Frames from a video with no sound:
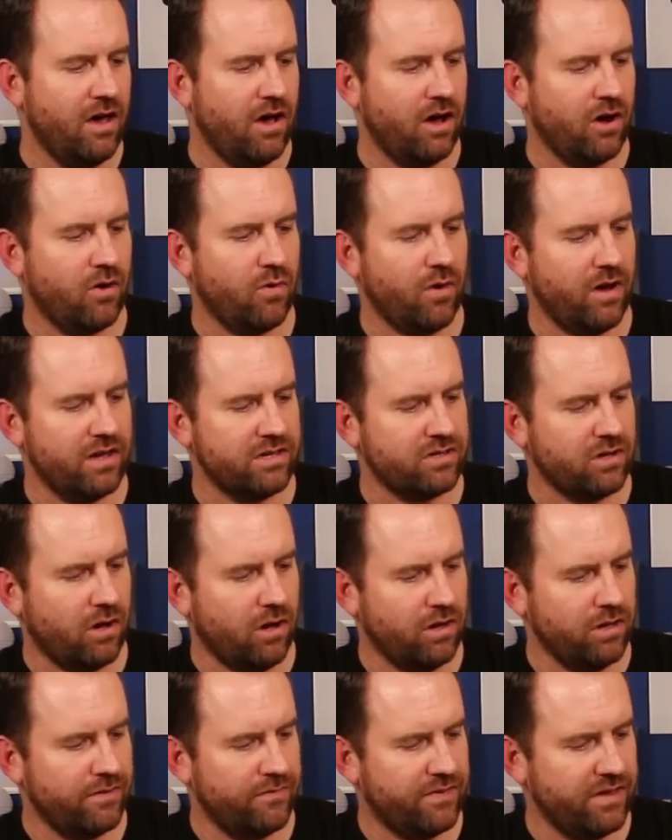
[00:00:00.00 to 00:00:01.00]
across
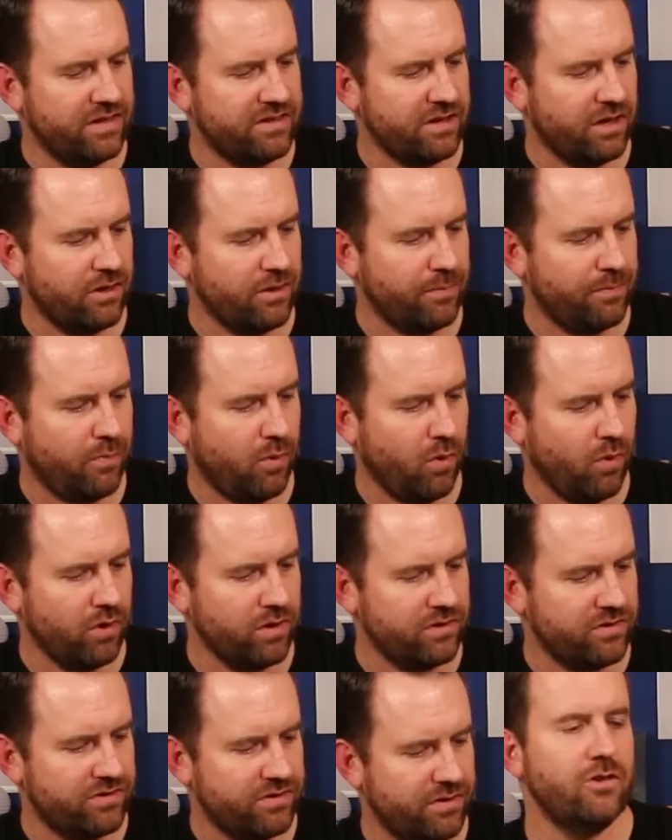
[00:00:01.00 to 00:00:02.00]
all of these other
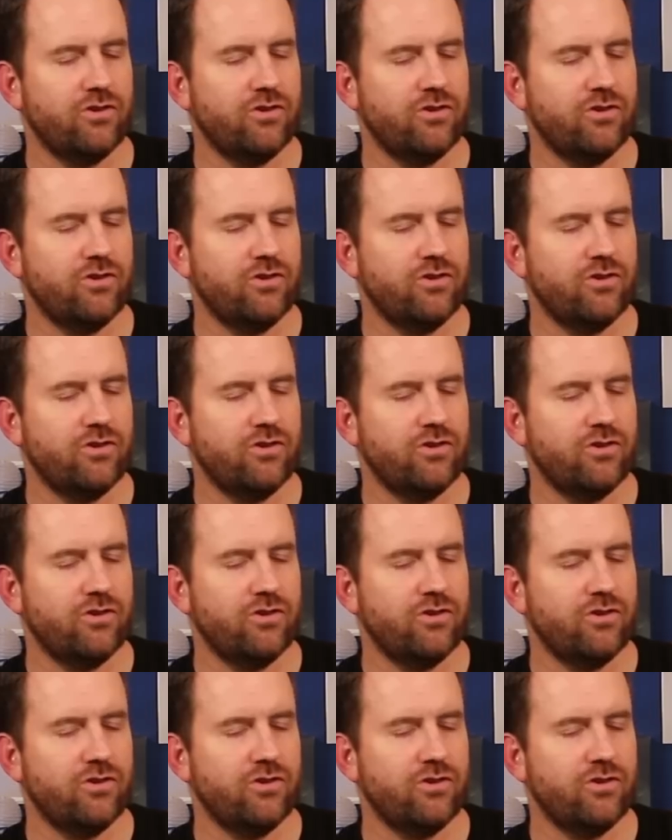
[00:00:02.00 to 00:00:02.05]
ports.